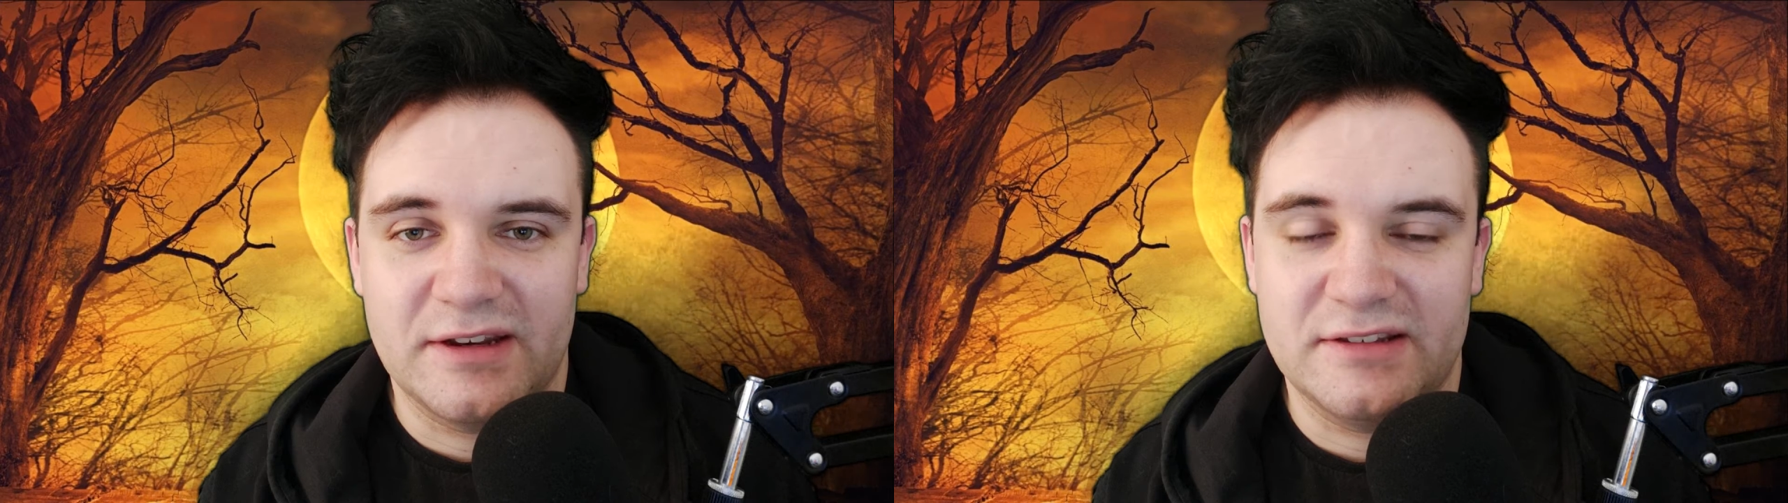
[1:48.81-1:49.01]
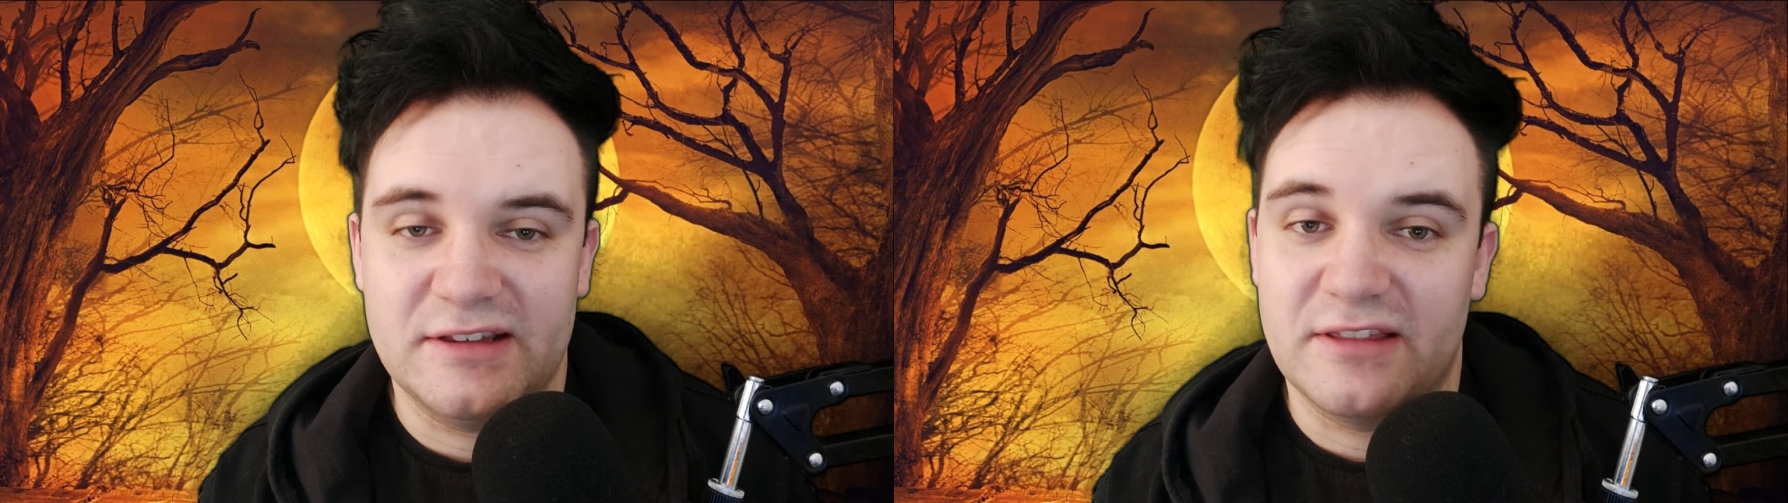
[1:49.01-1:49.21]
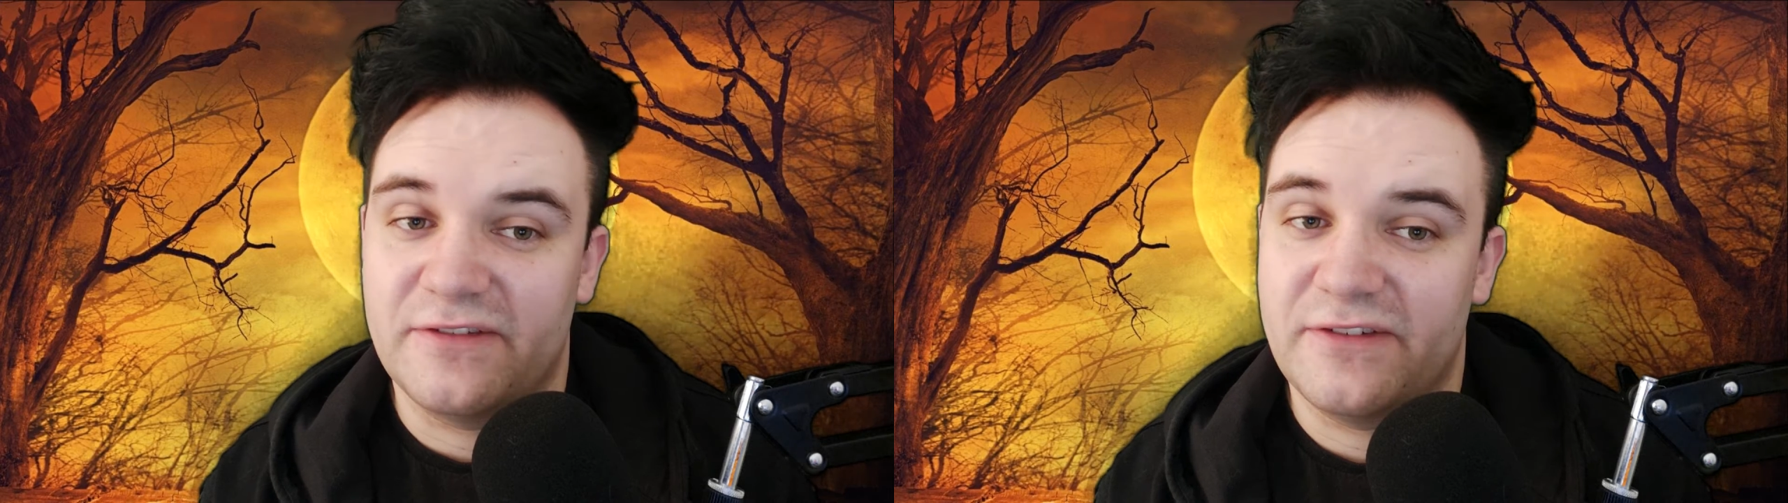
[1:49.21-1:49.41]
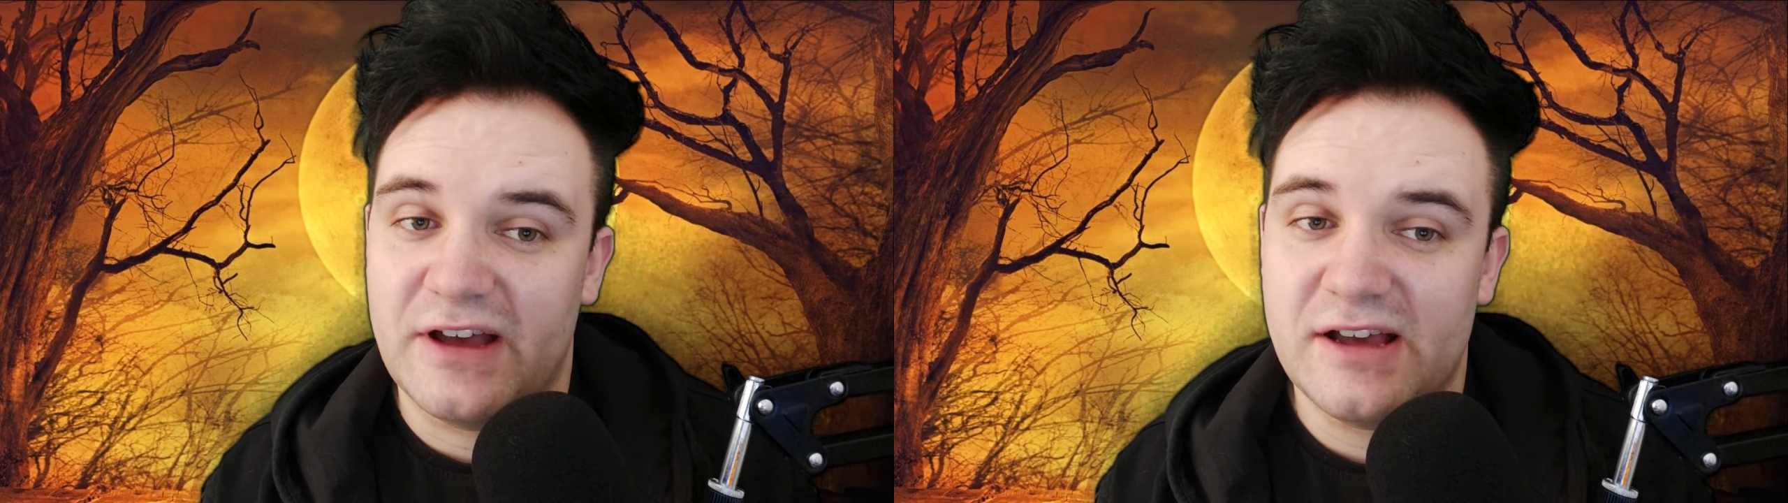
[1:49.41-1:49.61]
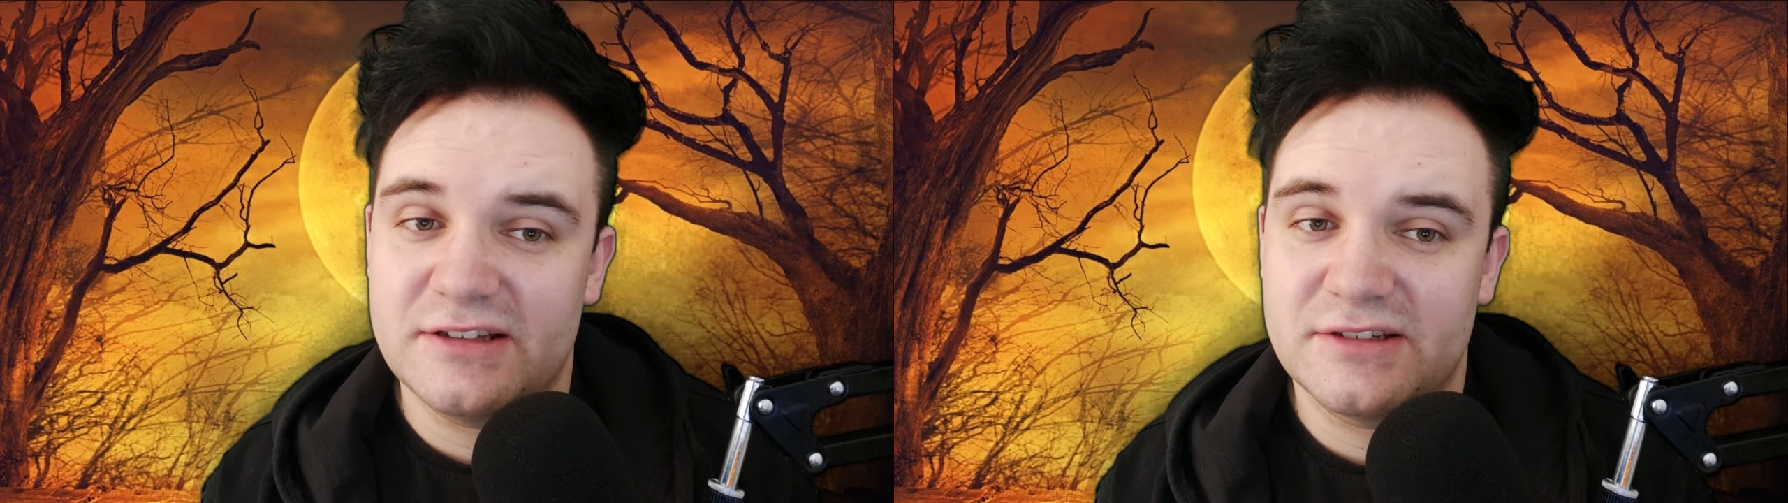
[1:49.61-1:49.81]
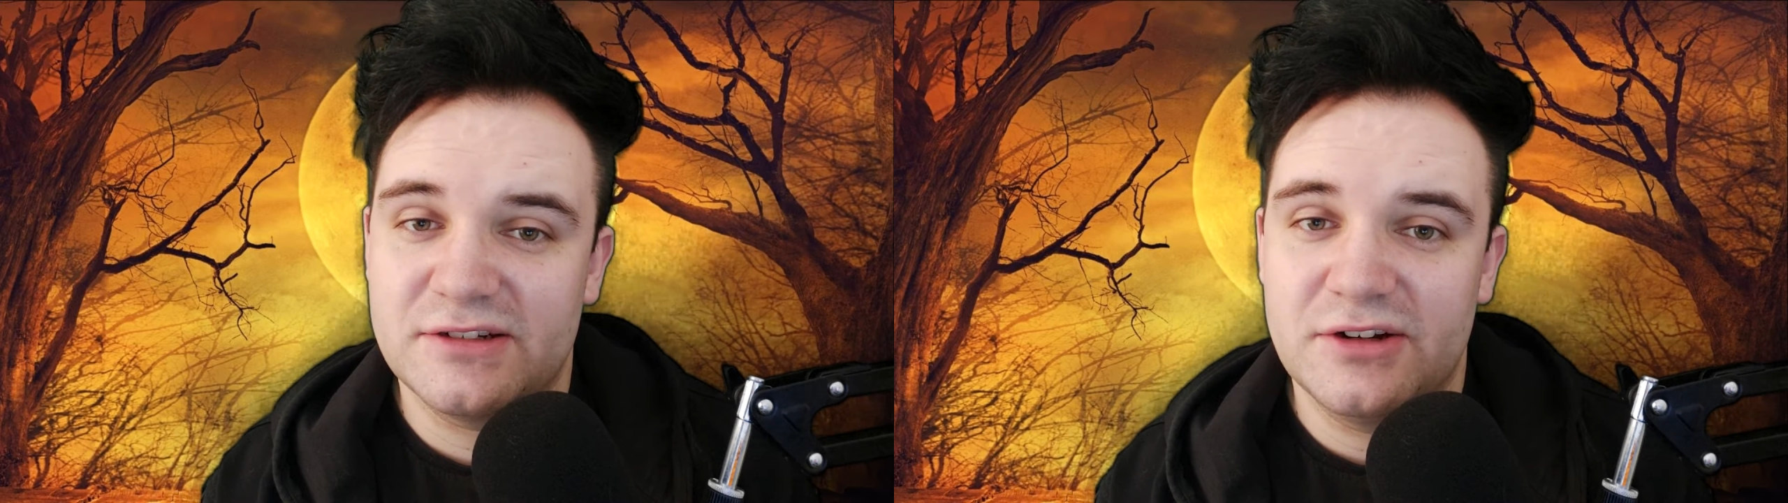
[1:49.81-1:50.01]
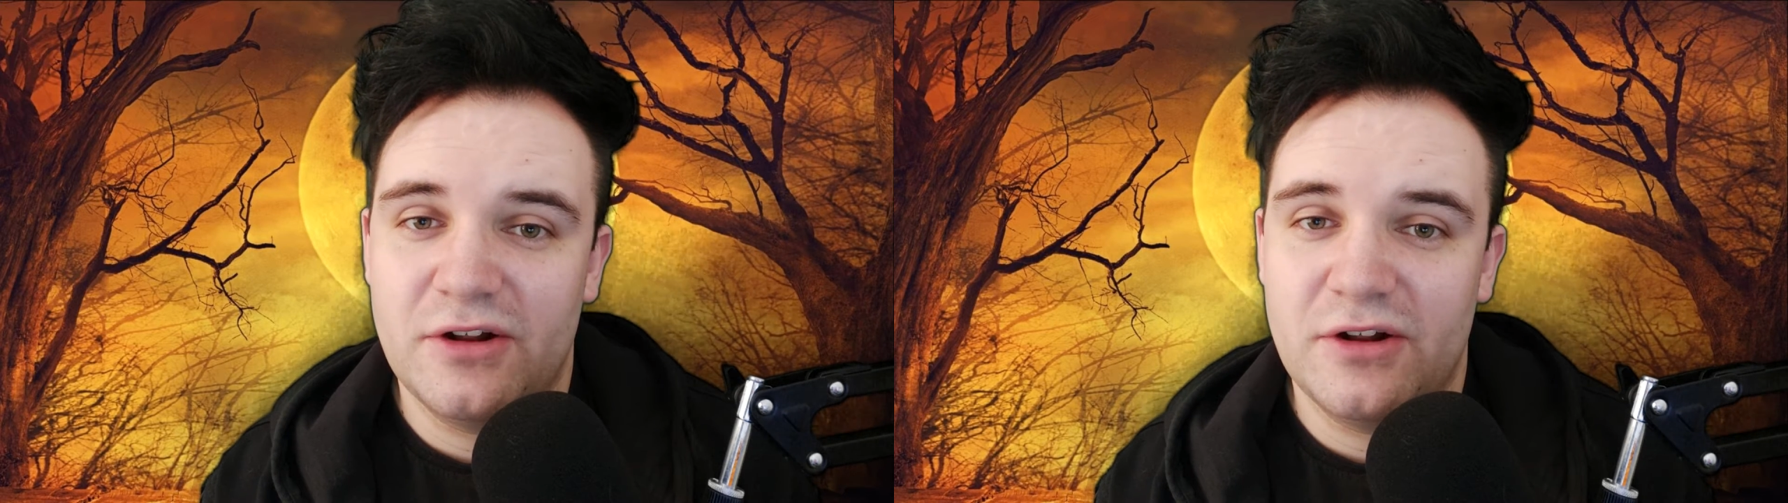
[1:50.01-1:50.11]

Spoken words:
that is either fast